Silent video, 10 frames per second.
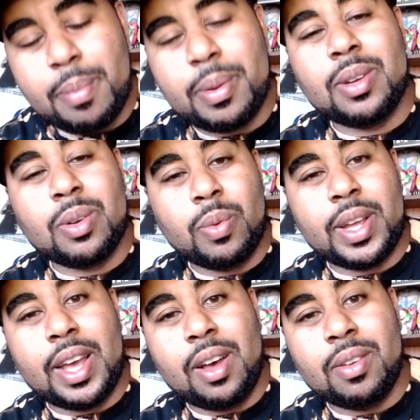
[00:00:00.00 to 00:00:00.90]
button on the
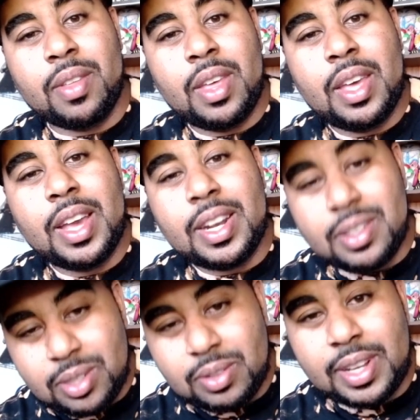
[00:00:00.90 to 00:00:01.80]
way out. And
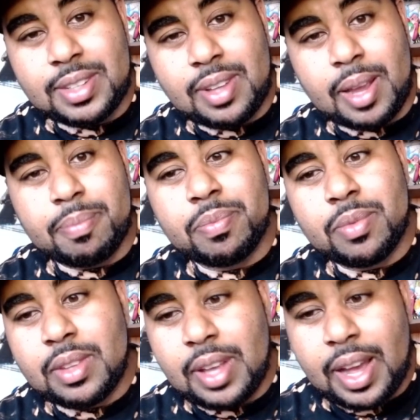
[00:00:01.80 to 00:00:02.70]
until next time,
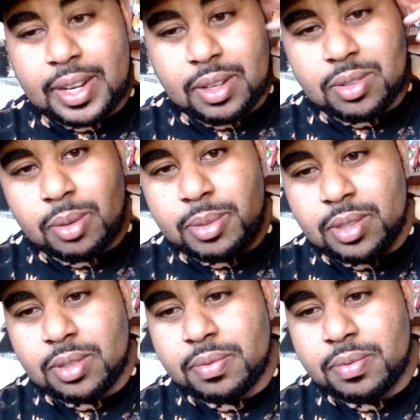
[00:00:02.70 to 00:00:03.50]
adios, homies.